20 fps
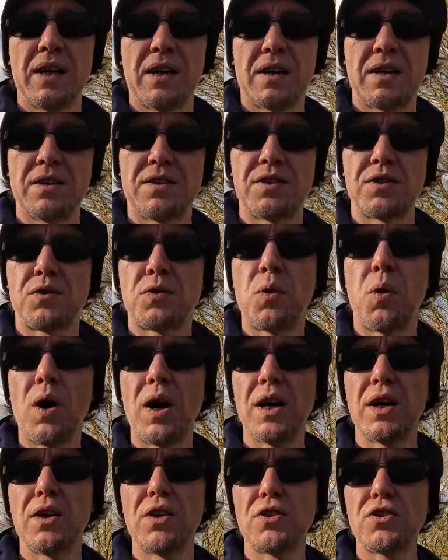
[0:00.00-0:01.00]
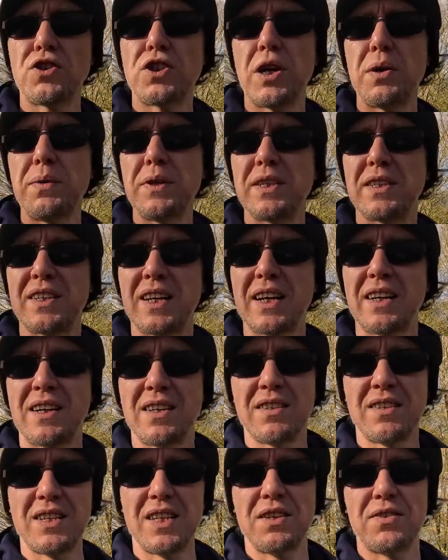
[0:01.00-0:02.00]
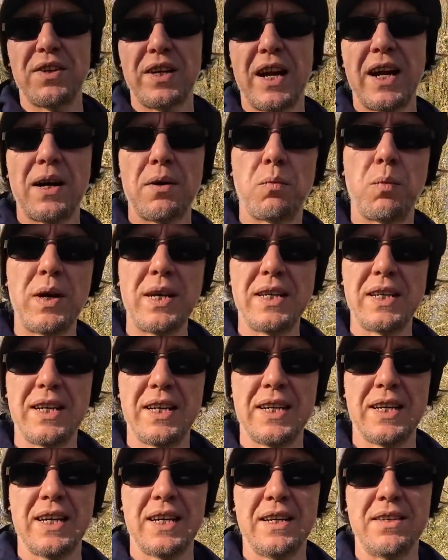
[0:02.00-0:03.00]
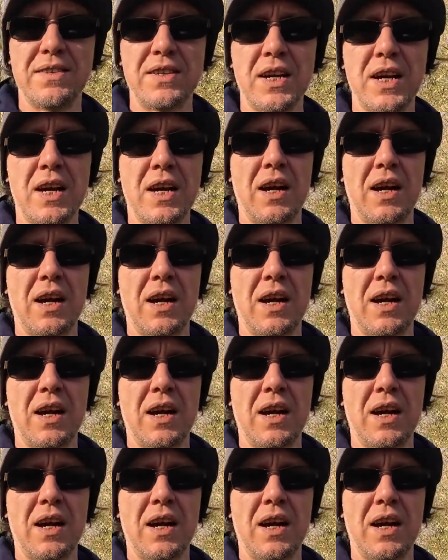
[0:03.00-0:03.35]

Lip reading: because there's quite a lot showing today considering how windy it is.